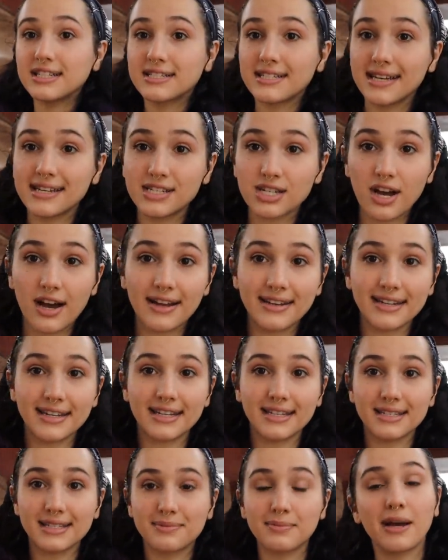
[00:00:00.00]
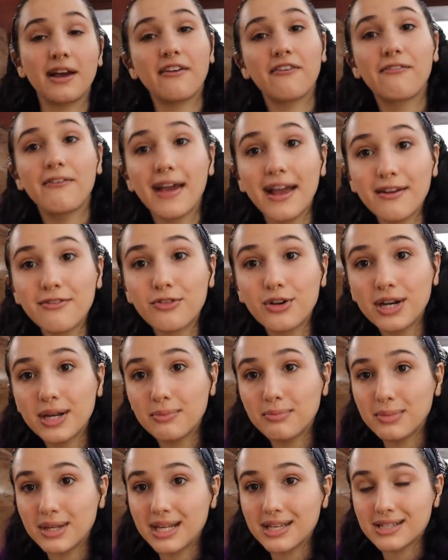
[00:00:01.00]
seitan is my
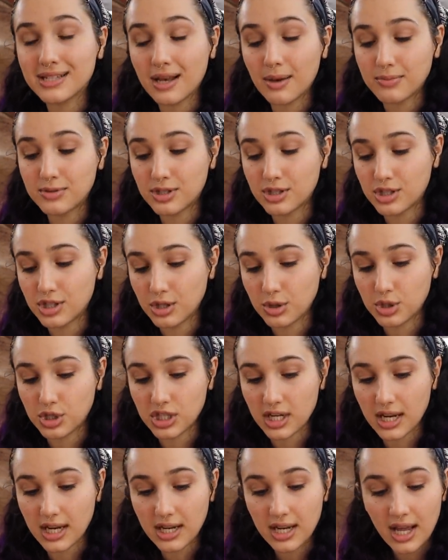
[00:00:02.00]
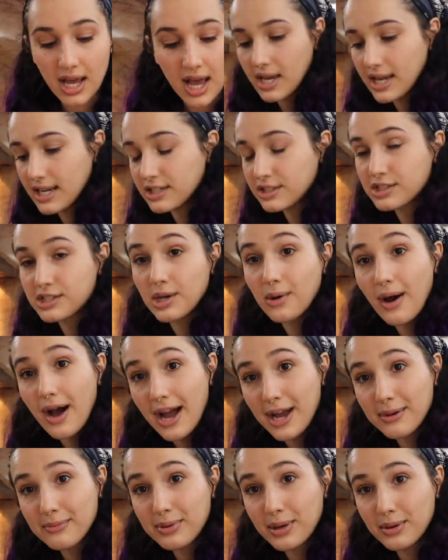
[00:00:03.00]
favorite meat substitution. It is so
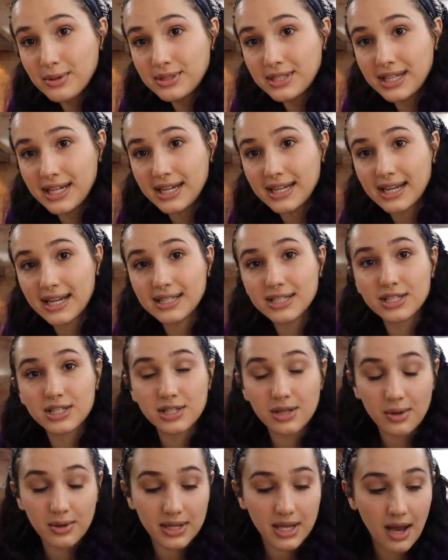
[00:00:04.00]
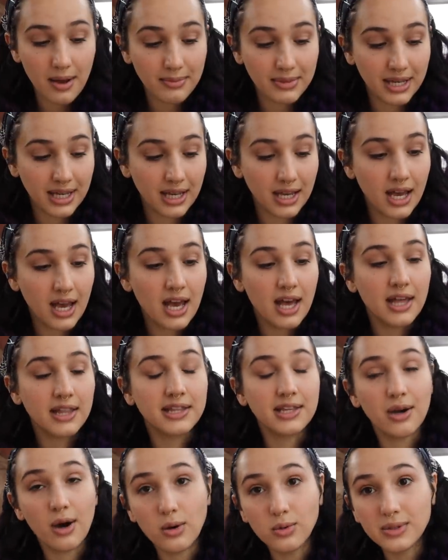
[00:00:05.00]
high in protein and so yummy.
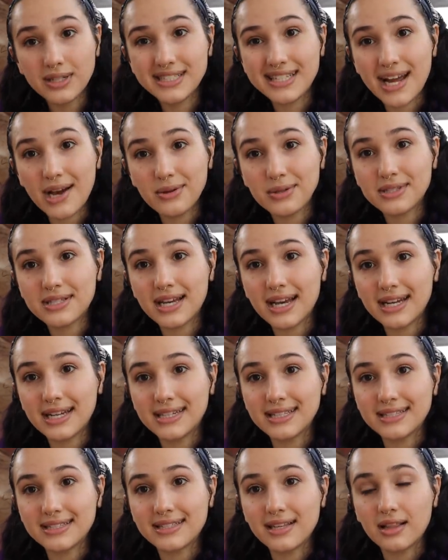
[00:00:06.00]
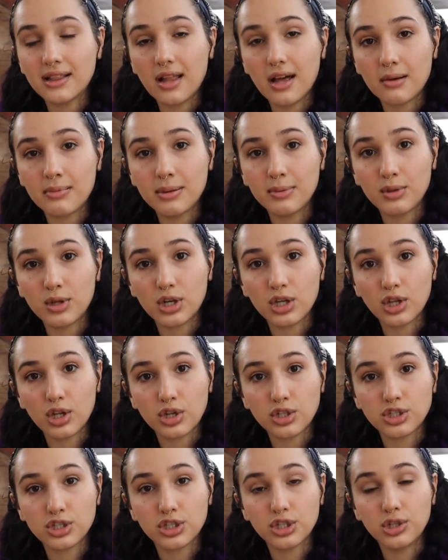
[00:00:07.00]
The only downside is a lot of people are
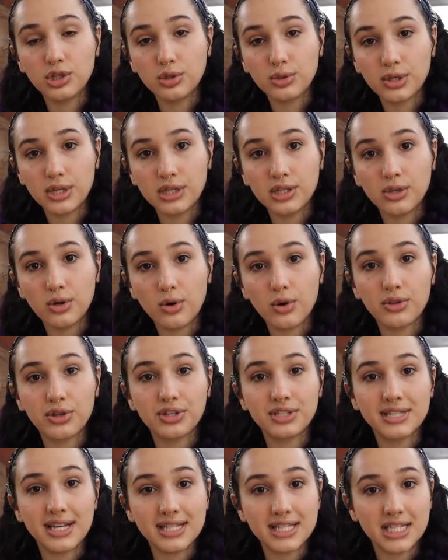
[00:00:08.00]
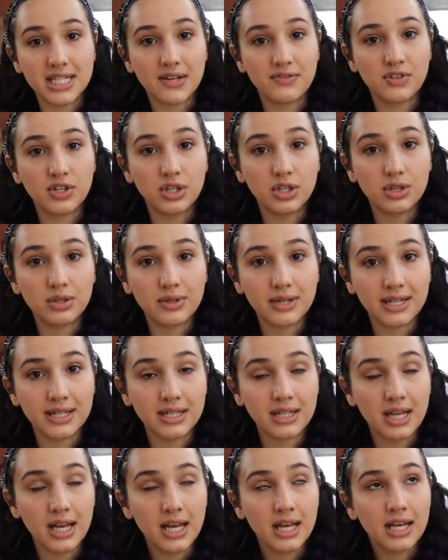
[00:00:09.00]
allergic to gluten or they're sensitive to
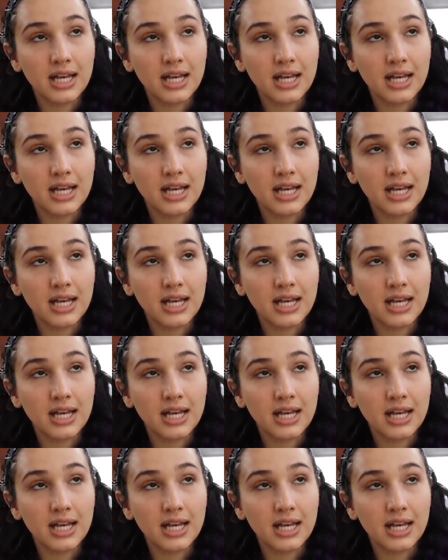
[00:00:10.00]
gluten.